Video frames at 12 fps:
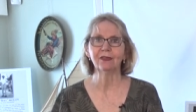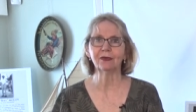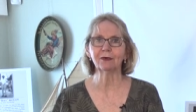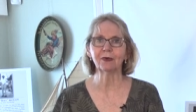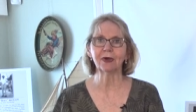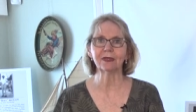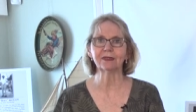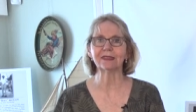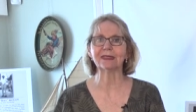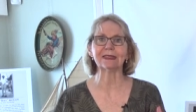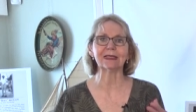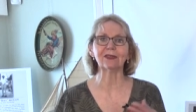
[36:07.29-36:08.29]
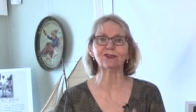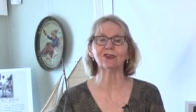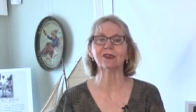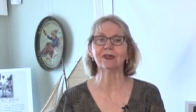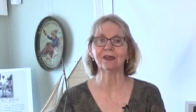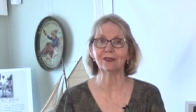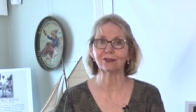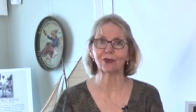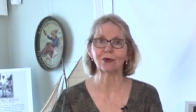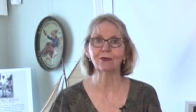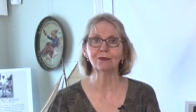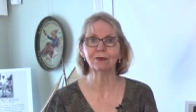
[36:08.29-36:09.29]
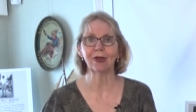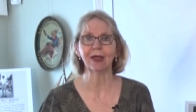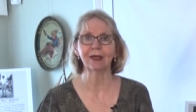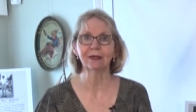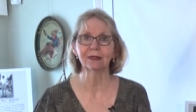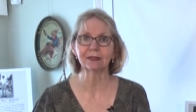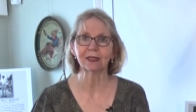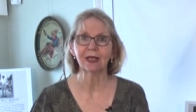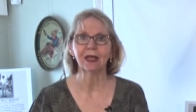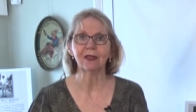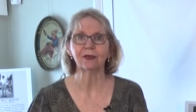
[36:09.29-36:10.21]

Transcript: There was dissension in his own ranks.